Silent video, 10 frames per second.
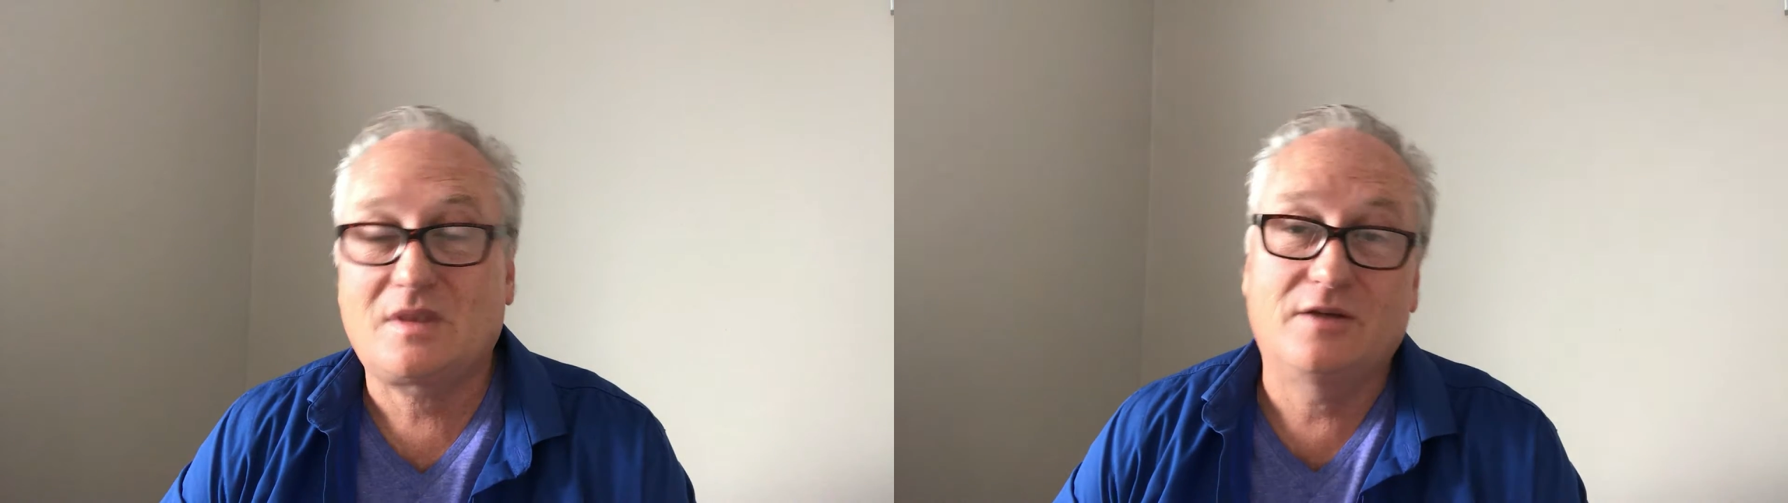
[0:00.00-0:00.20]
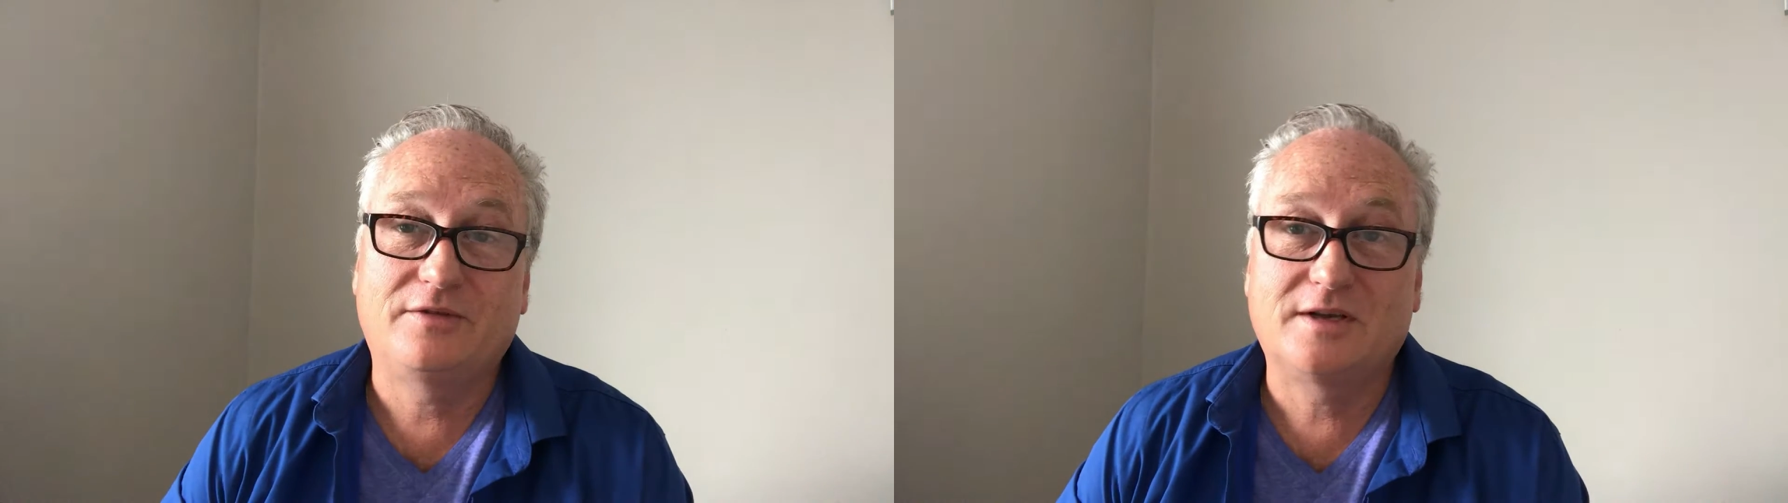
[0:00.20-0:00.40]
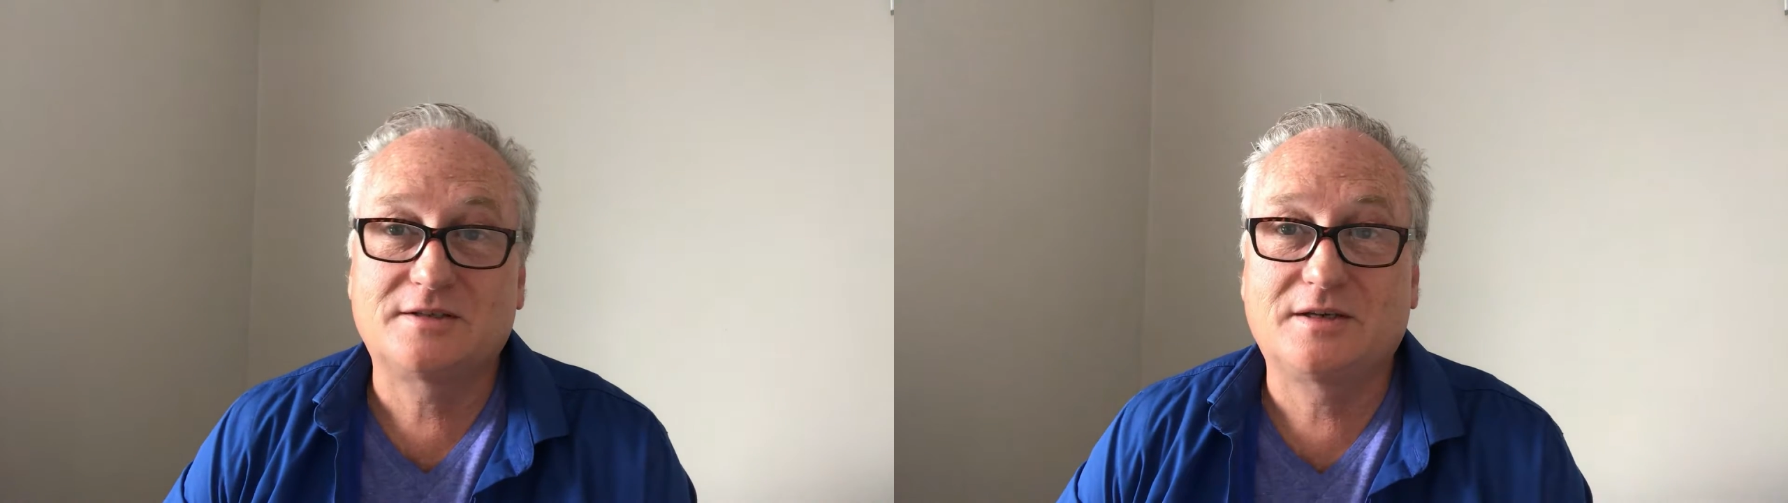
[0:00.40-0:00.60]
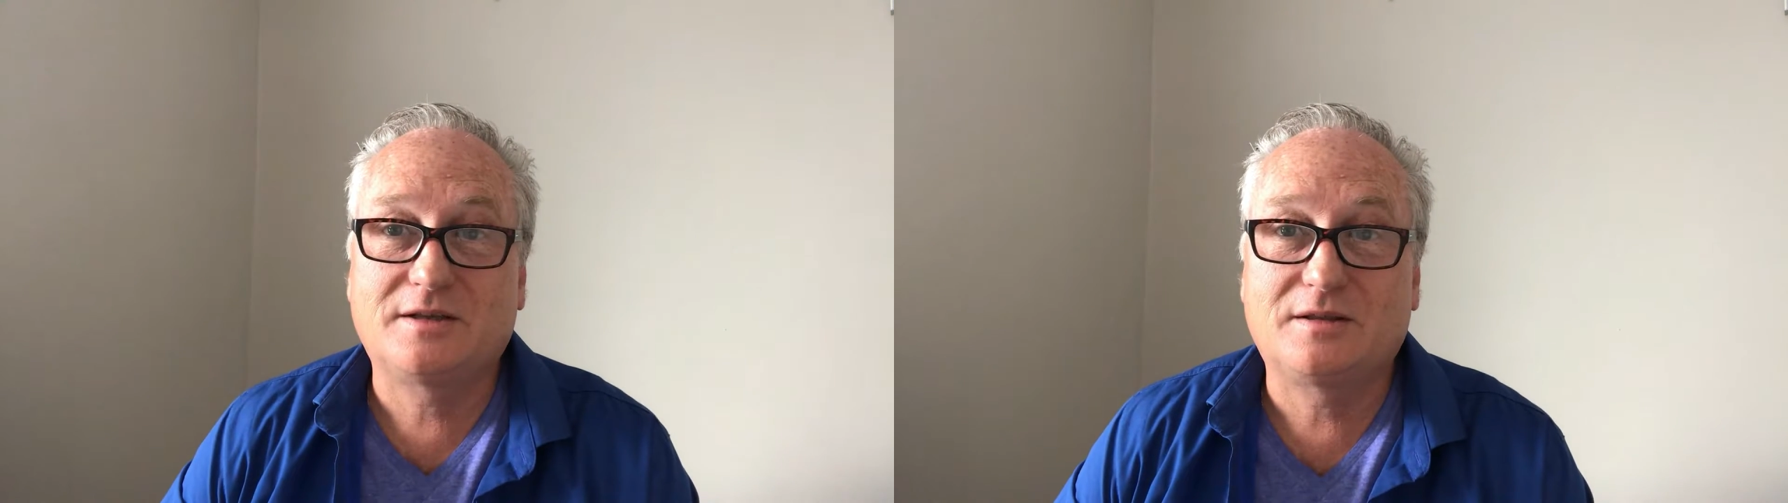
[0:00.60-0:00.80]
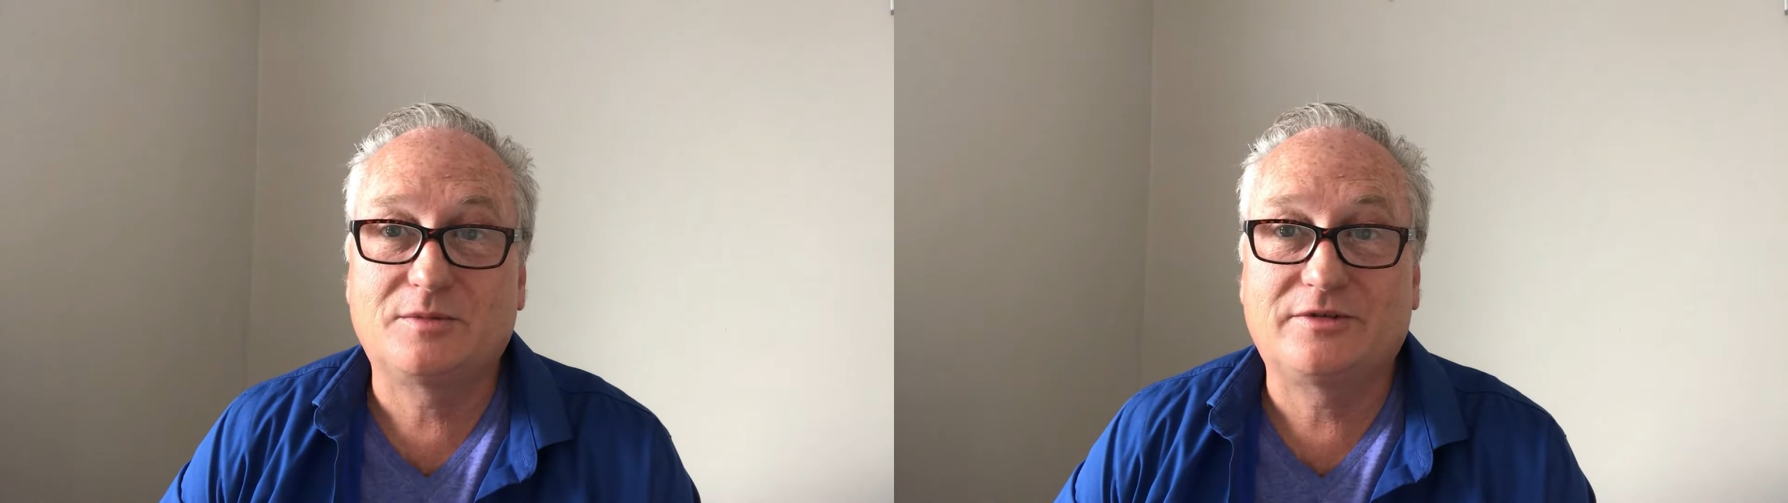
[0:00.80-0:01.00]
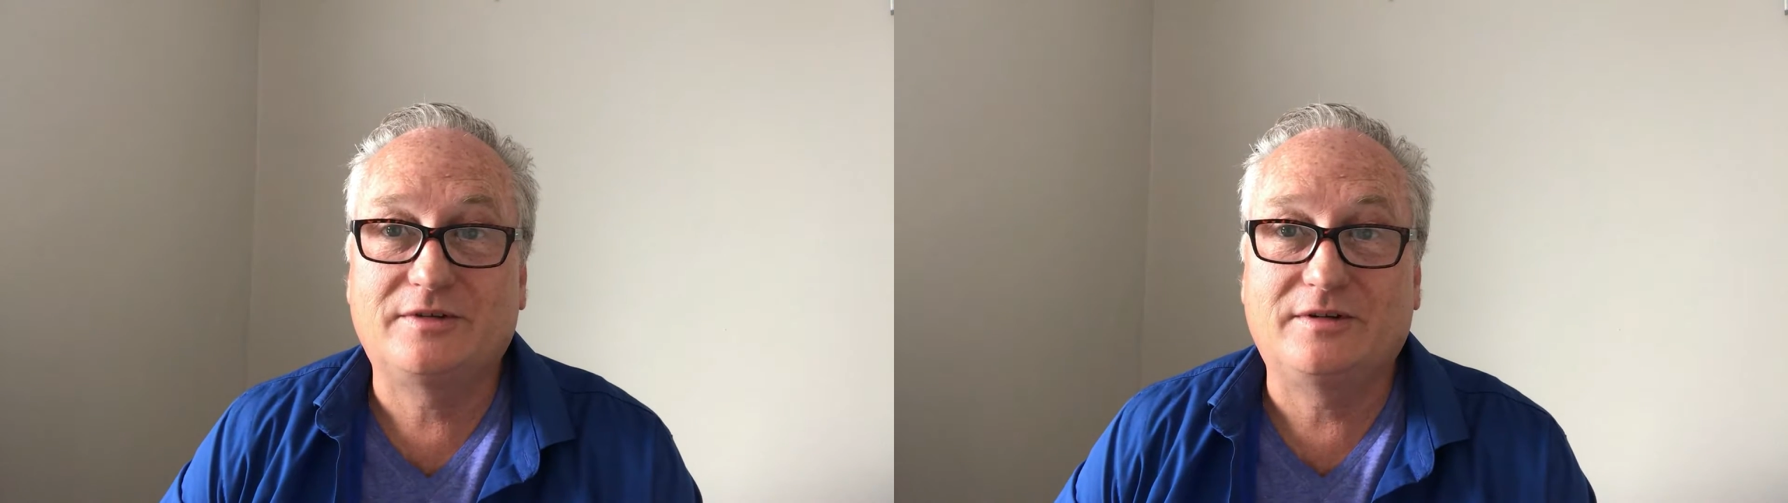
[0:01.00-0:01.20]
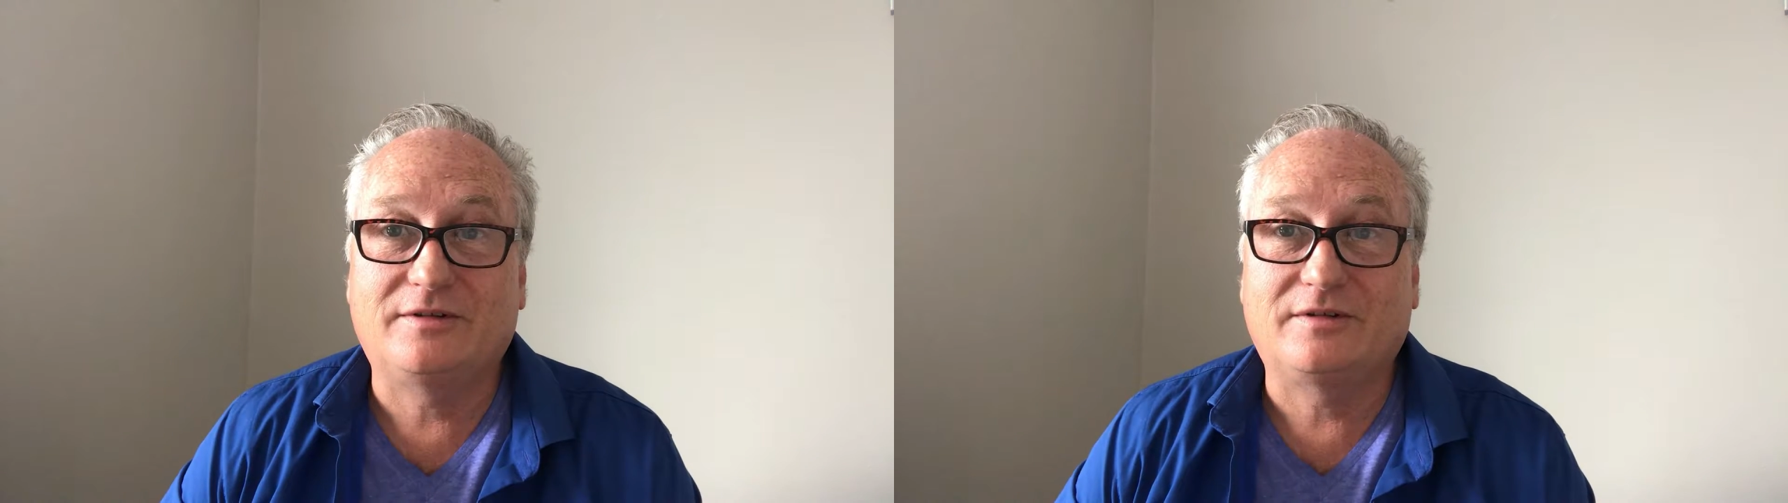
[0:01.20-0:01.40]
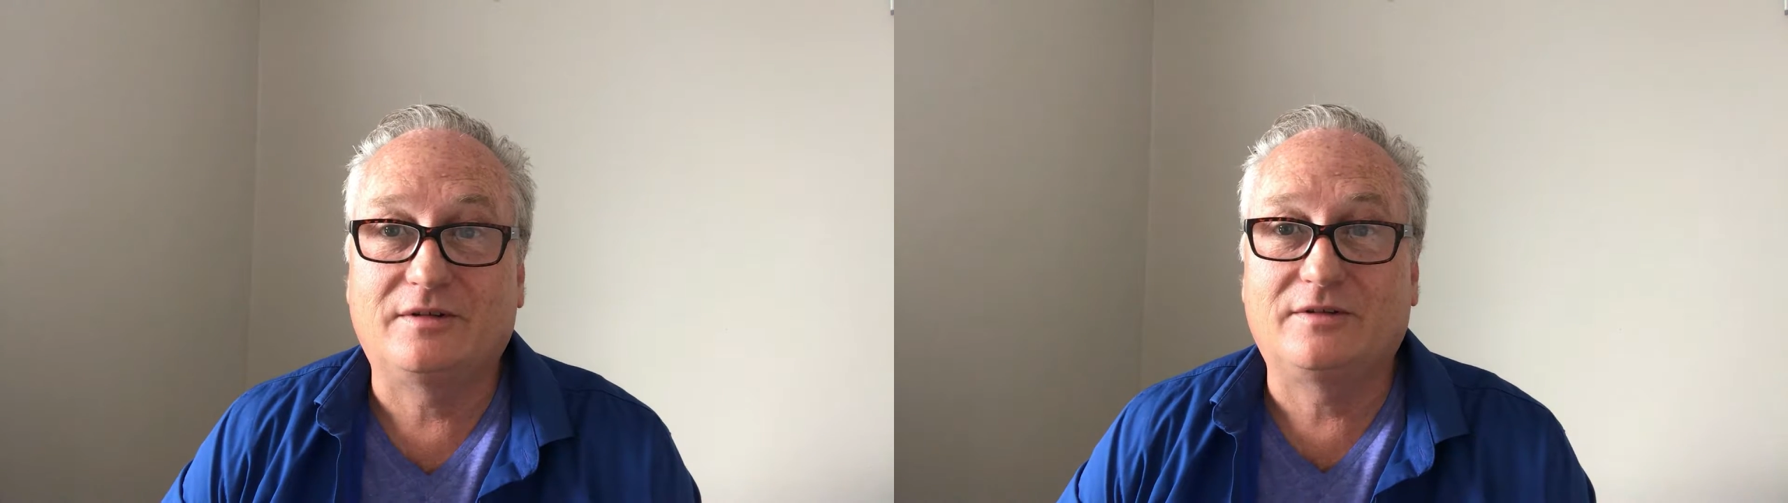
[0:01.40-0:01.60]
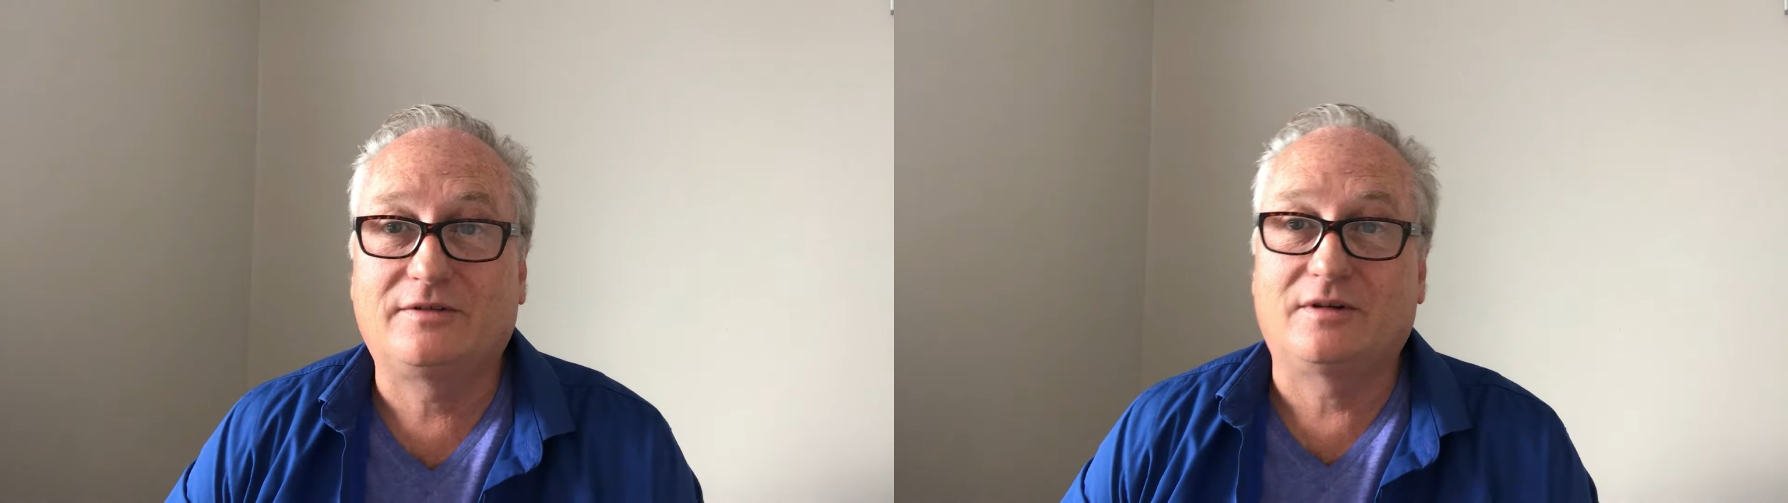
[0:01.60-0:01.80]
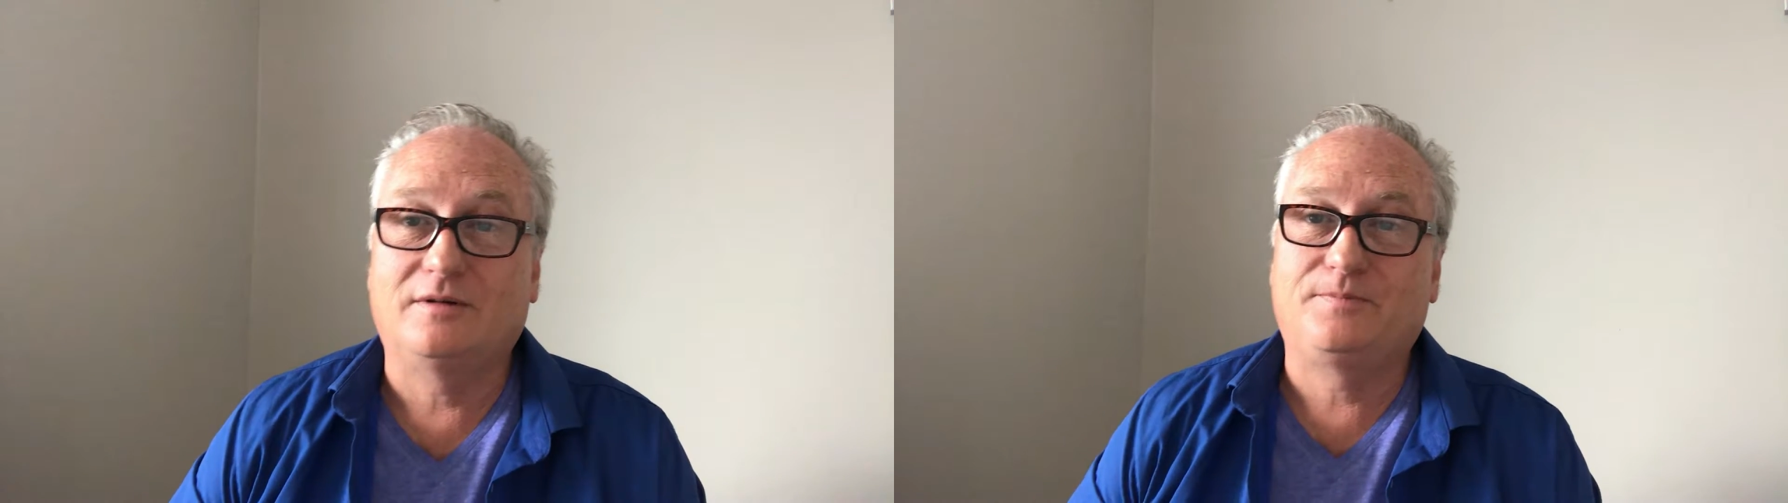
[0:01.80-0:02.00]
if he doesn't get the Mercedes seat,
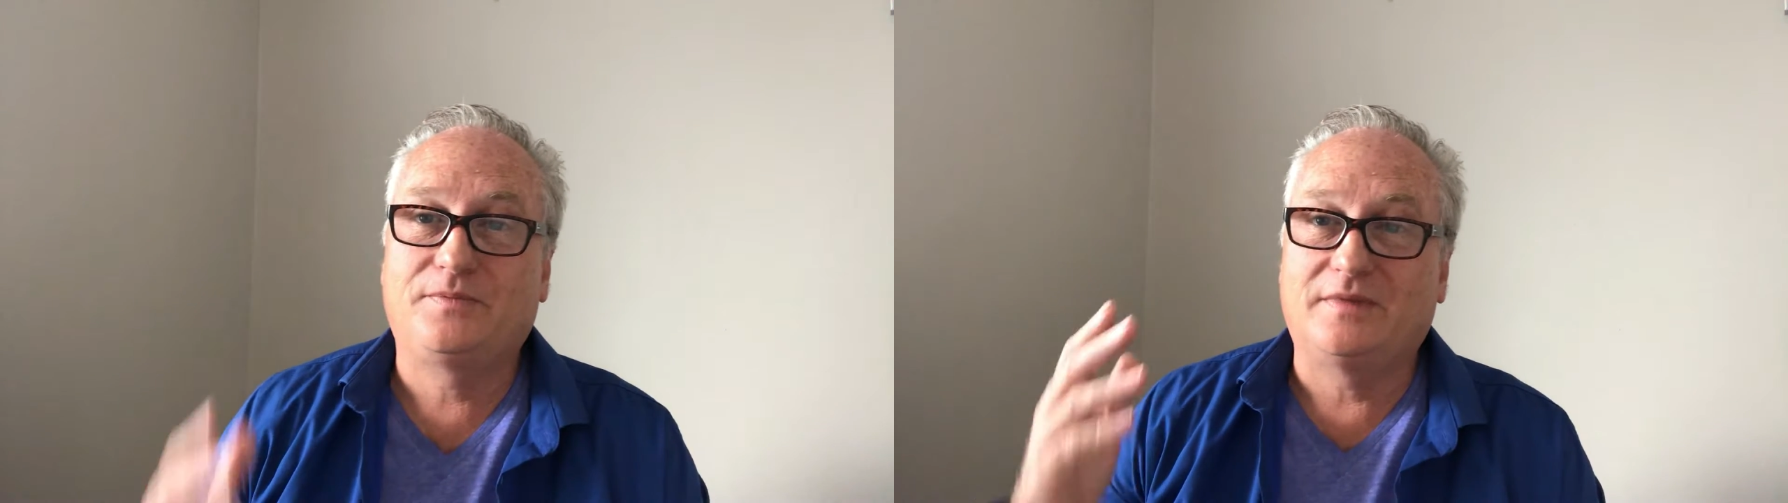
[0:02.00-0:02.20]
so